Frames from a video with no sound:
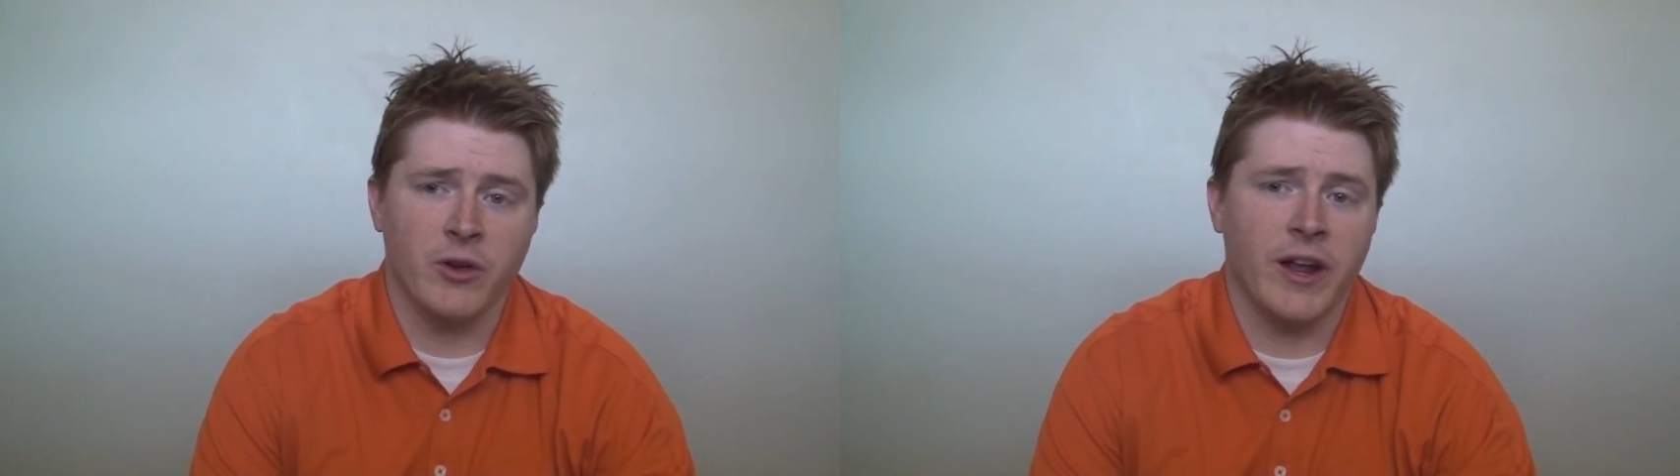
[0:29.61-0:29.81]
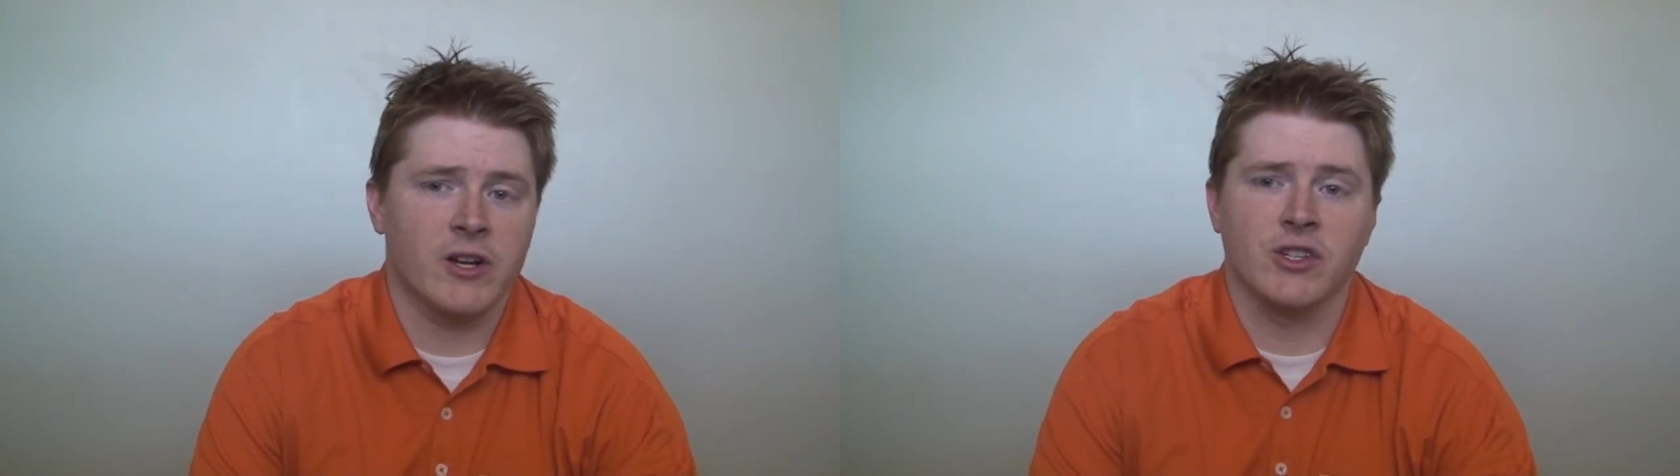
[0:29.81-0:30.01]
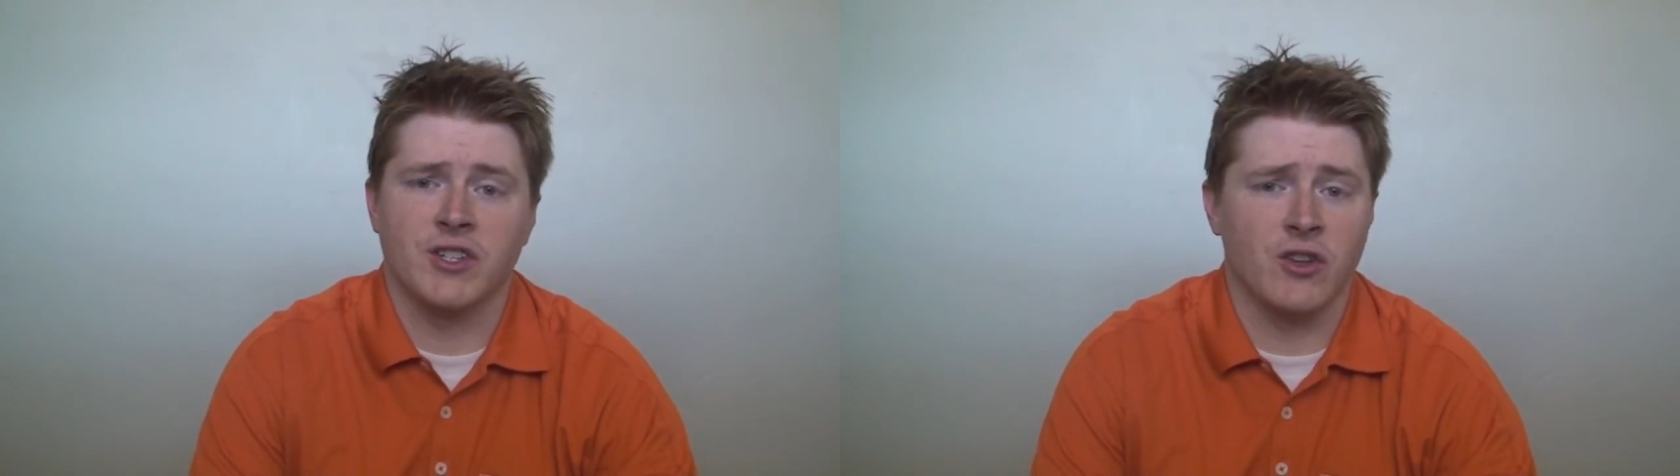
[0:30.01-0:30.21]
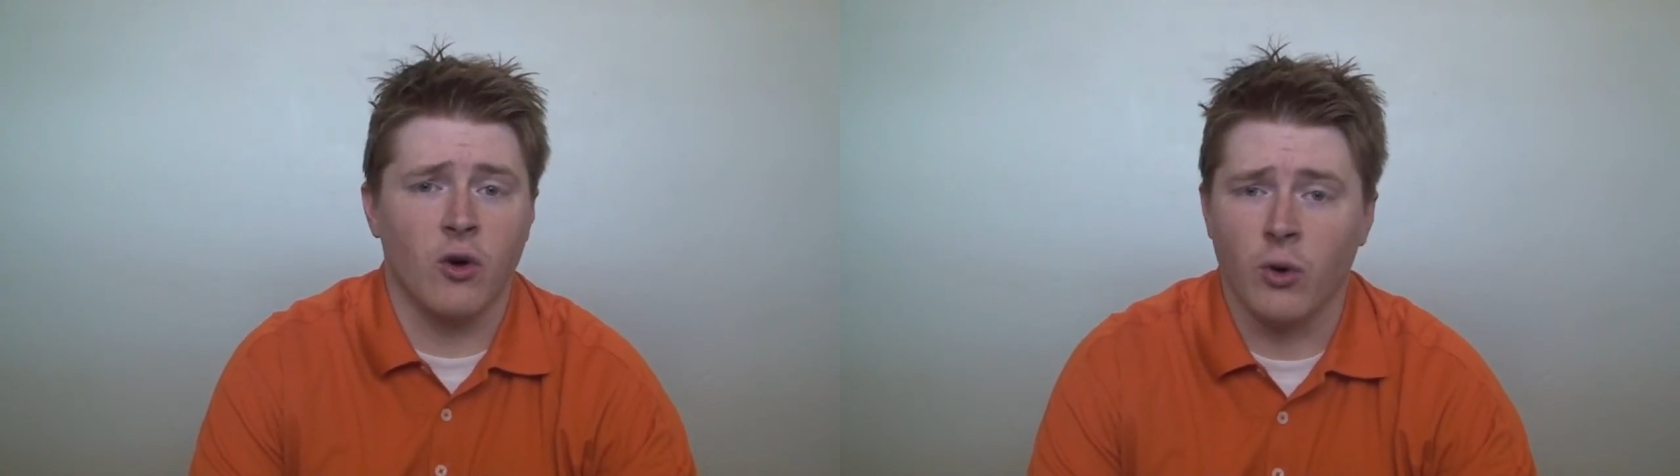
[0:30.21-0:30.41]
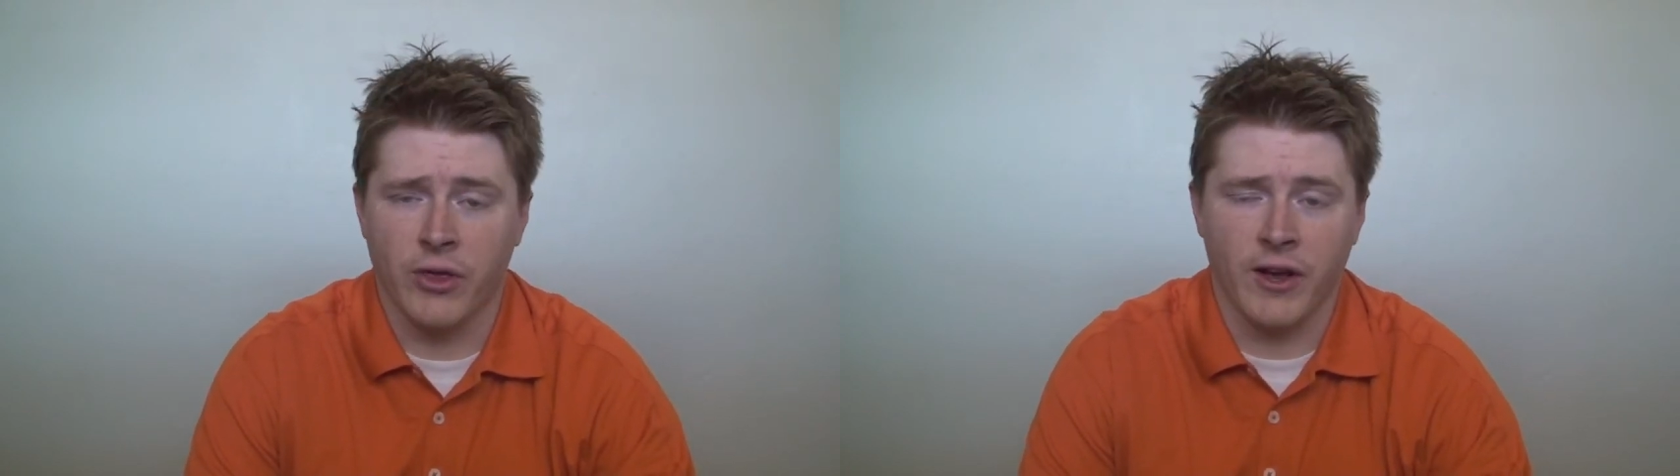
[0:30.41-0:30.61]
You can actually see the
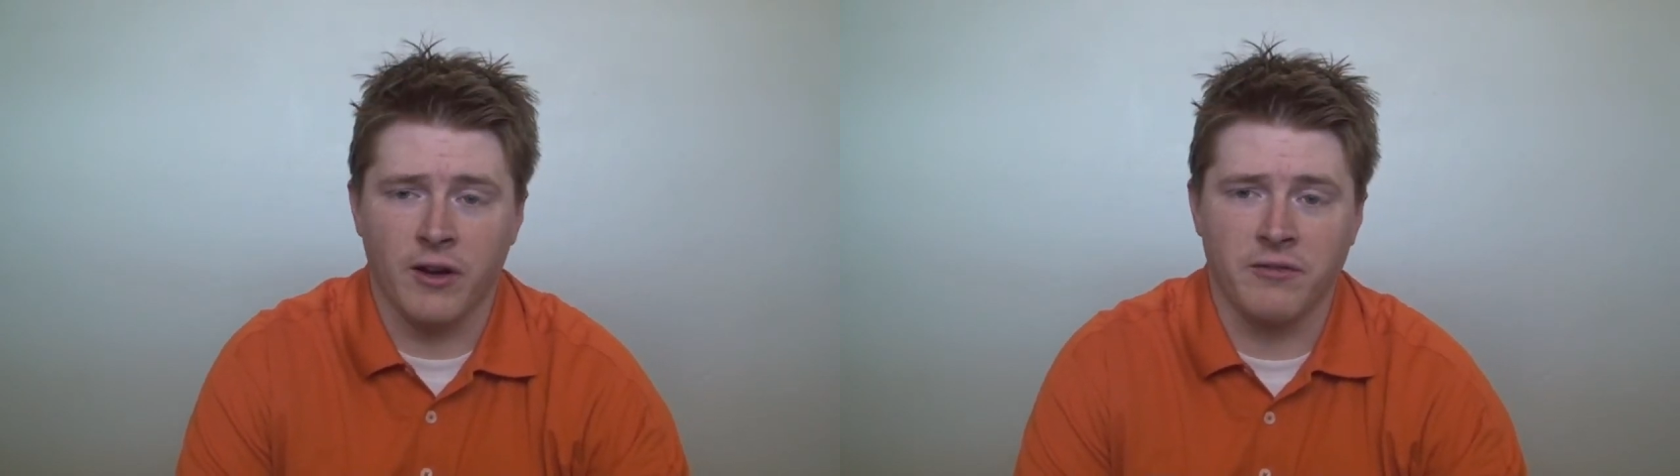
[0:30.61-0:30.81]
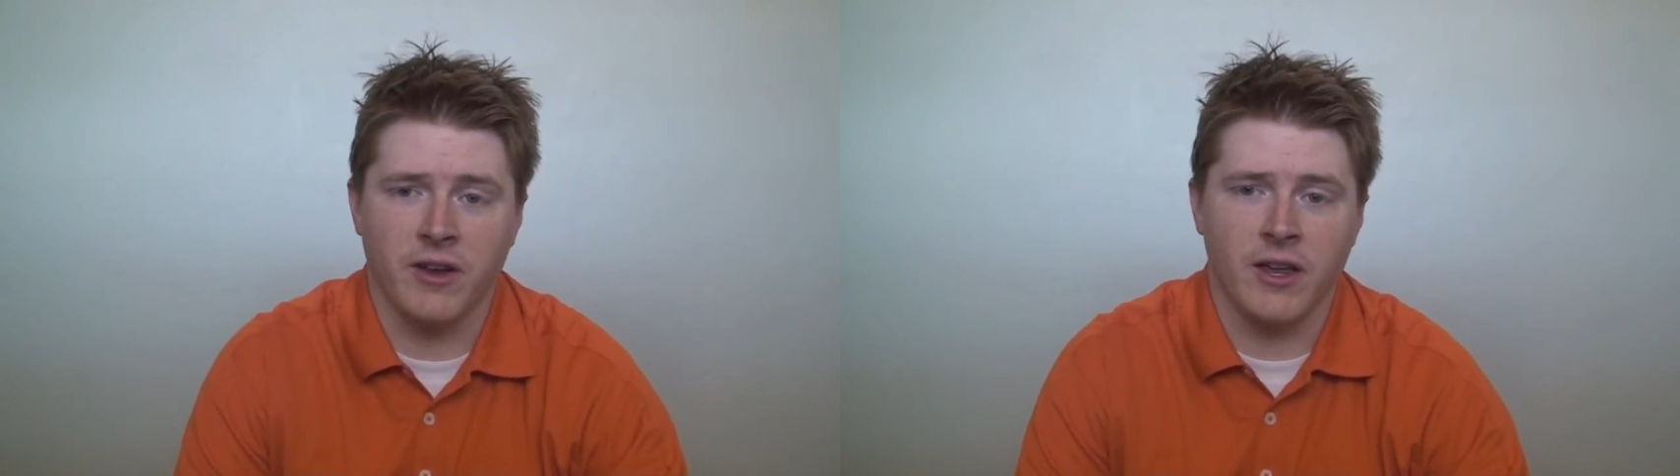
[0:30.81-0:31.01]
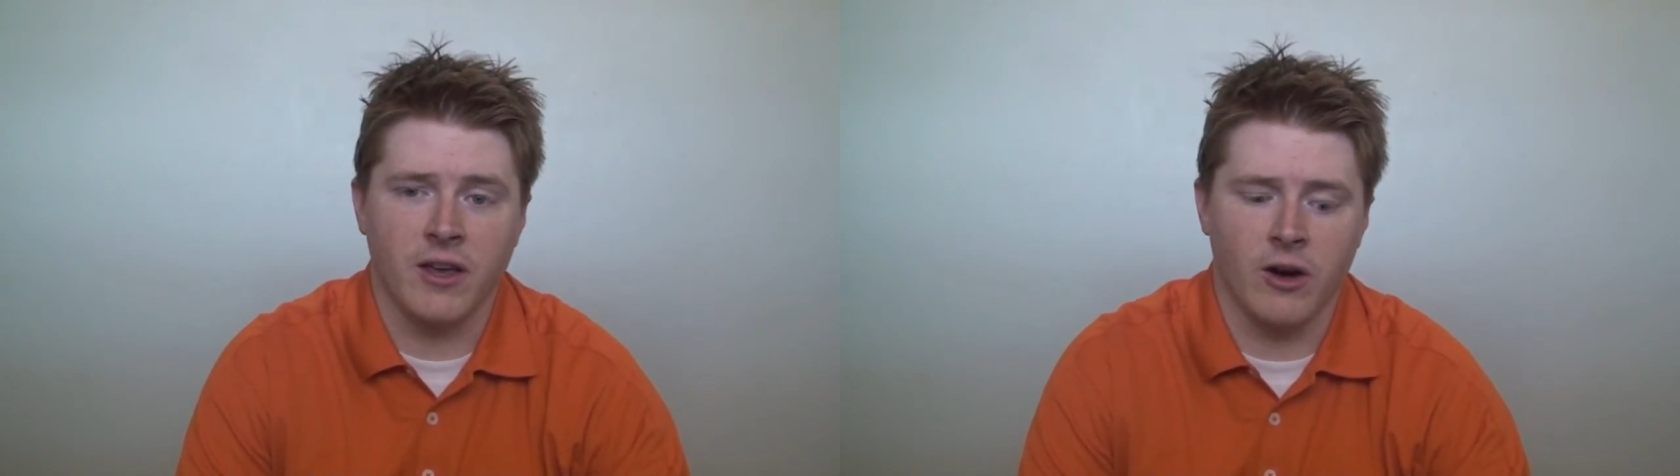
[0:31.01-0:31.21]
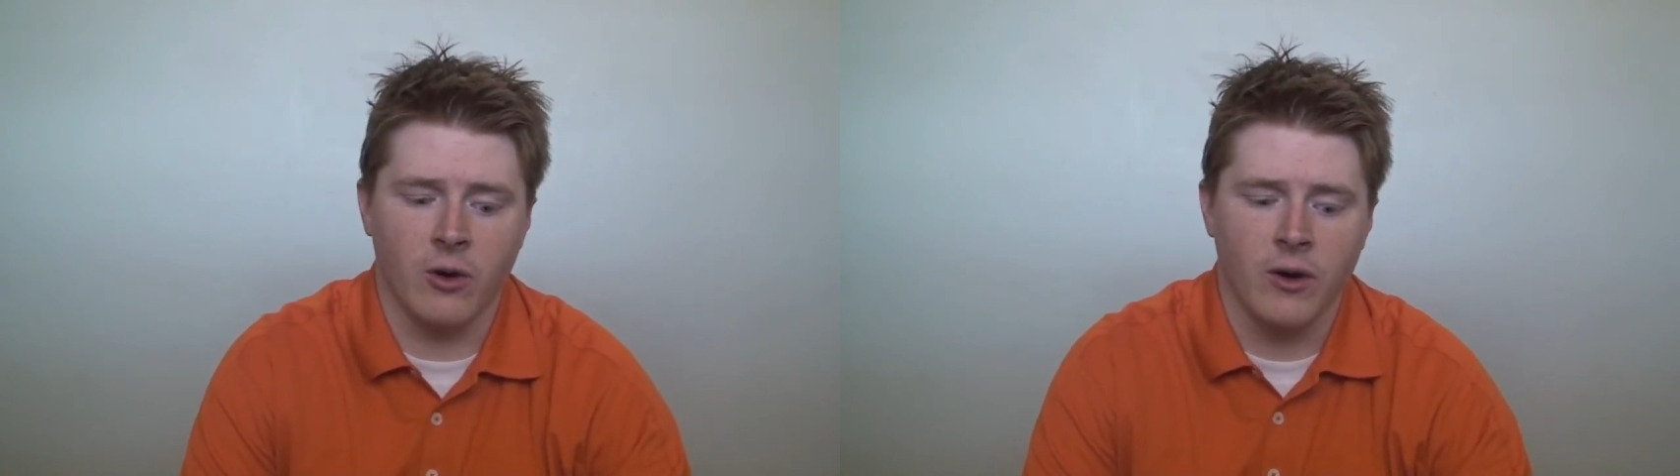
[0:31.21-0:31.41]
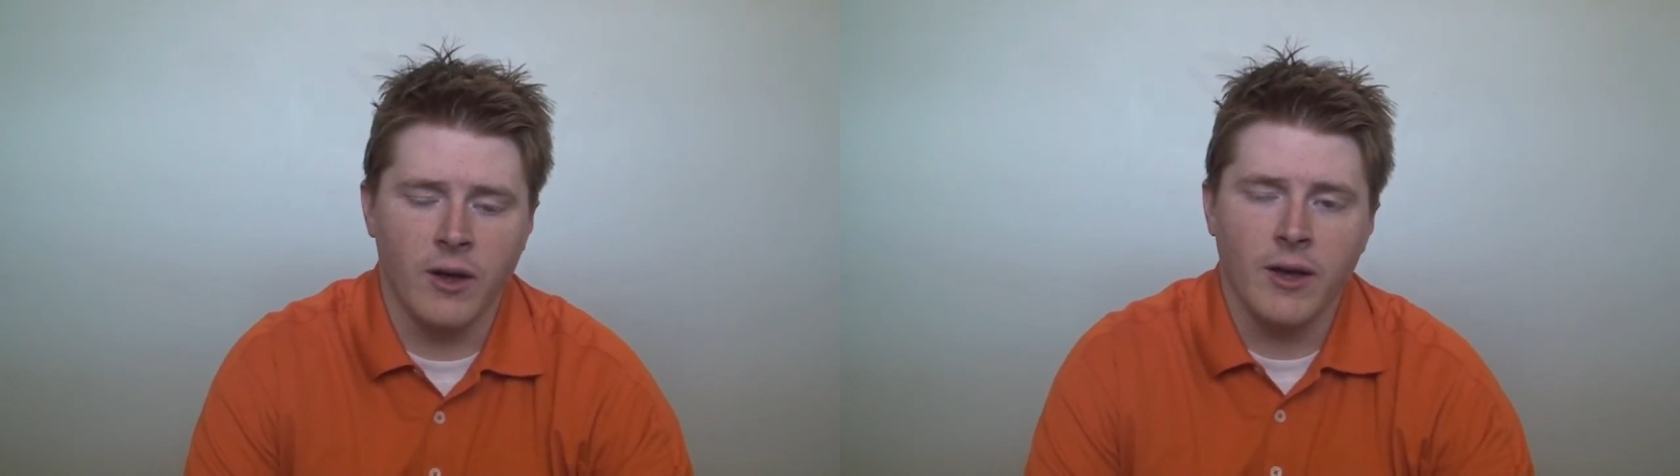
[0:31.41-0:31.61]
whole thing on
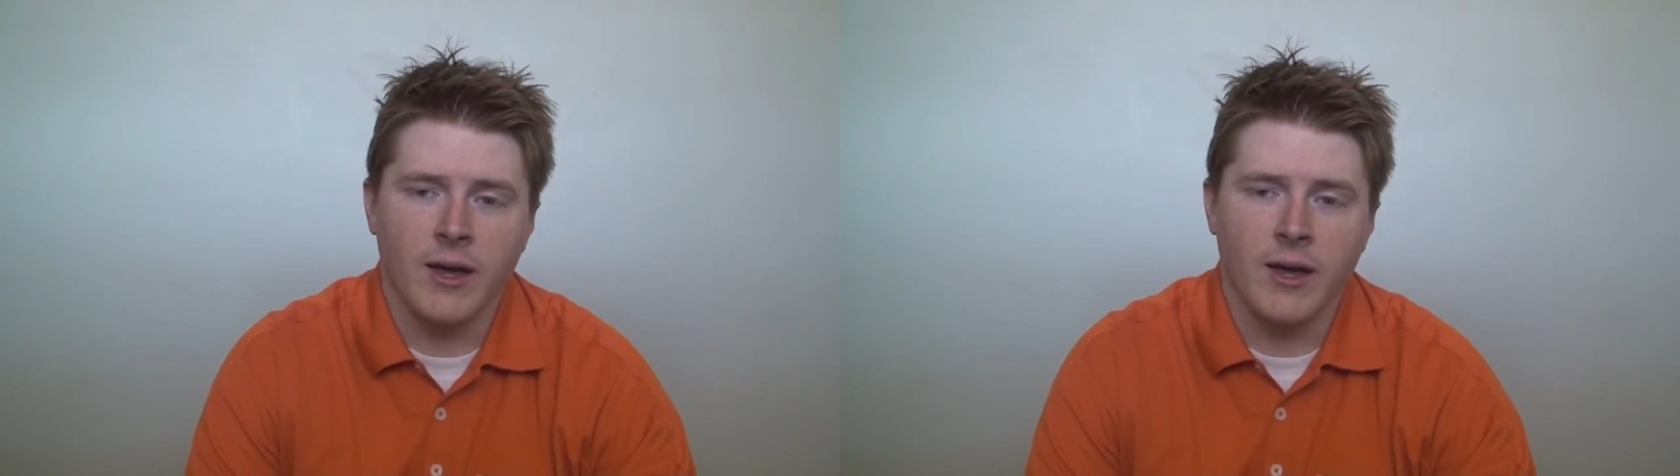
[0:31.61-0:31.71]
video,